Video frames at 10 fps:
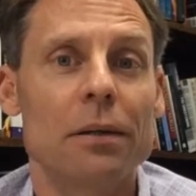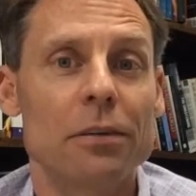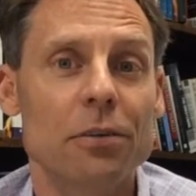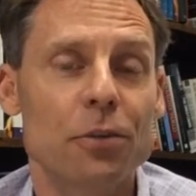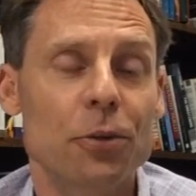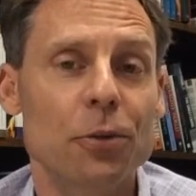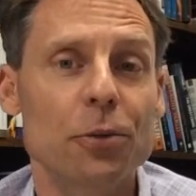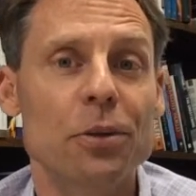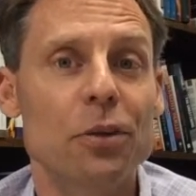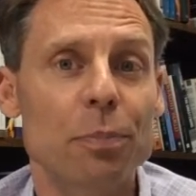This is
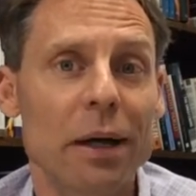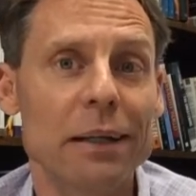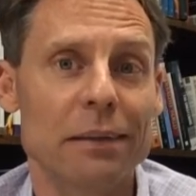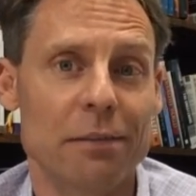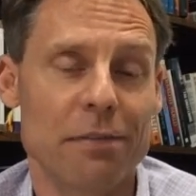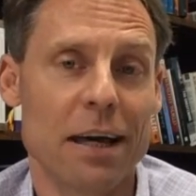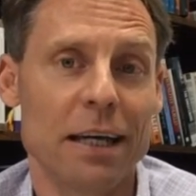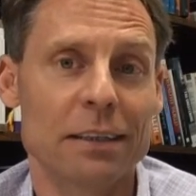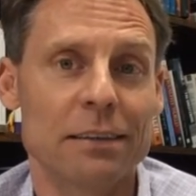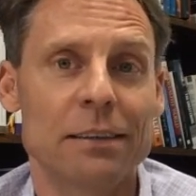true despite the
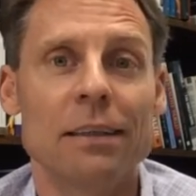fact